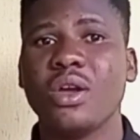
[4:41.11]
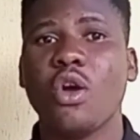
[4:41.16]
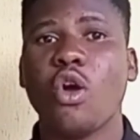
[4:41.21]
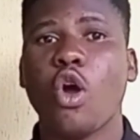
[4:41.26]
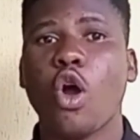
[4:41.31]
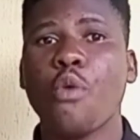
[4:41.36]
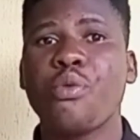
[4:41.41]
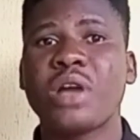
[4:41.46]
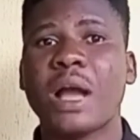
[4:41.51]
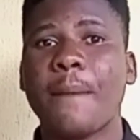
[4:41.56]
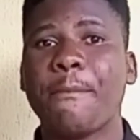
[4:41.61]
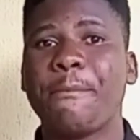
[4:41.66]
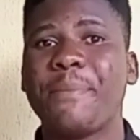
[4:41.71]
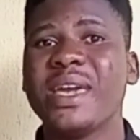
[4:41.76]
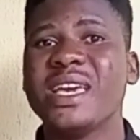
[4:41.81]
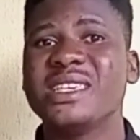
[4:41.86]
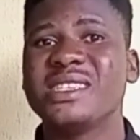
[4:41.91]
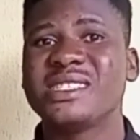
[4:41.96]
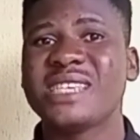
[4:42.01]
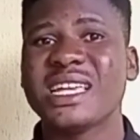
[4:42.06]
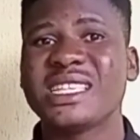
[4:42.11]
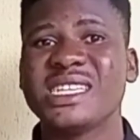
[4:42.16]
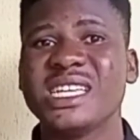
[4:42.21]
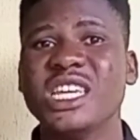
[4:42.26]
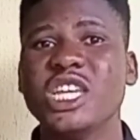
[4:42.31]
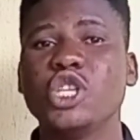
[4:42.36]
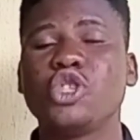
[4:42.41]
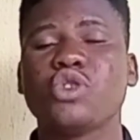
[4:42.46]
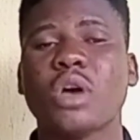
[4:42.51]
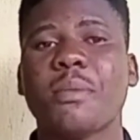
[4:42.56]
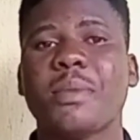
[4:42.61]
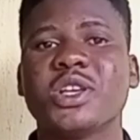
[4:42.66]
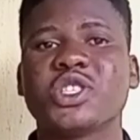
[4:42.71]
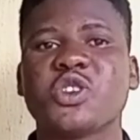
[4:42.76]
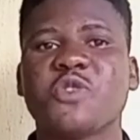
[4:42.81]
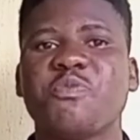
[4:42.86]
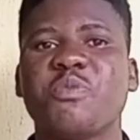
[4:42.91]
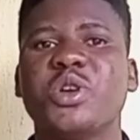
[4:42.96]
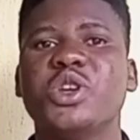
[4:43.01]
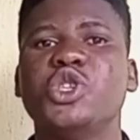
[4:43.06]
or you can pay a certain little amount
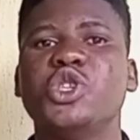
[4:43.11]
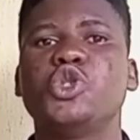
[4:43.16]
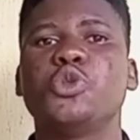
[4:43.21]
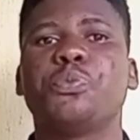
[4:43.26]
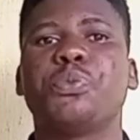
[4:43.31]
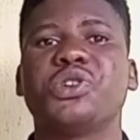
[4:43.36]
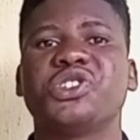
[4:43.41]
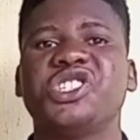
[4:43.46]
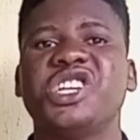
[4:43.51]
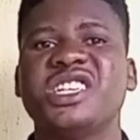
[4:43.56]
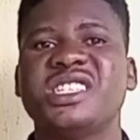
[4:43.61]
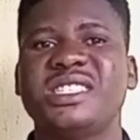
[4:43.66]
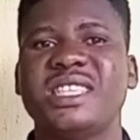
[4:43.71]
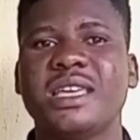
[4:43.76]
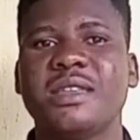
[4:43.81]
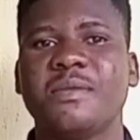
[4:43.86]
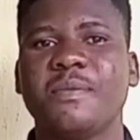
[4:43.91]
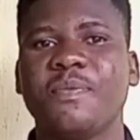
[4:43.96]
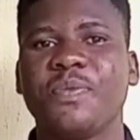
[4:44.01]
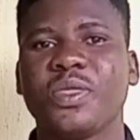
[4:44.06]
of money to purchase them.